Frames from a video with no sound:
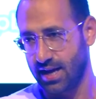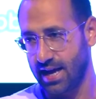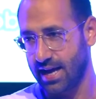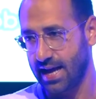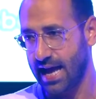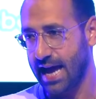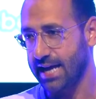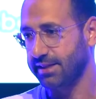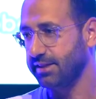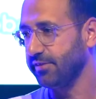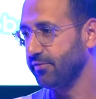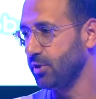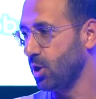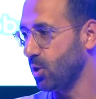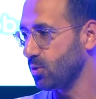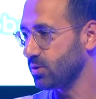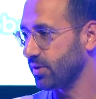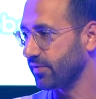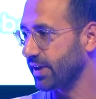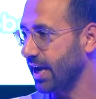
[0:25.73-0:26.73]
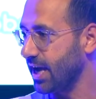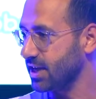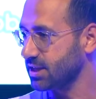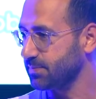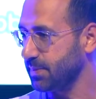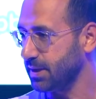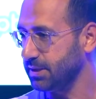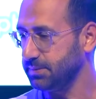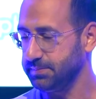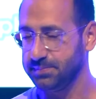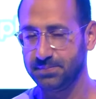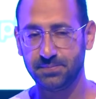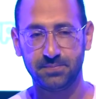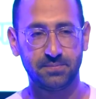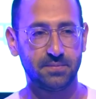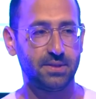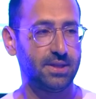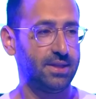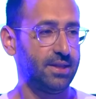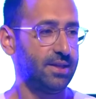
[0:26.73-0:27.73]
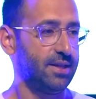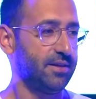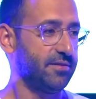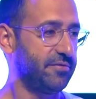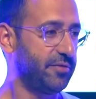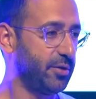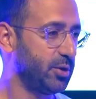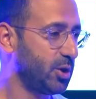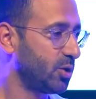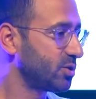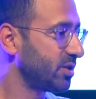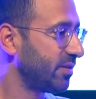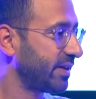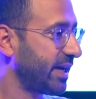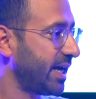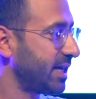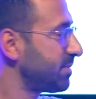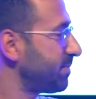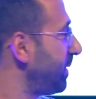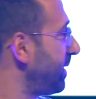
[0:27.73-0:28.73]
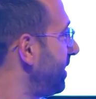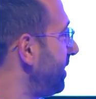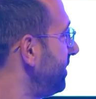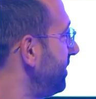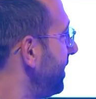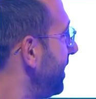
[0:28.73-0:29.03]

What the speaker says: active nodes of Kaspa, full nodes of Kaspa.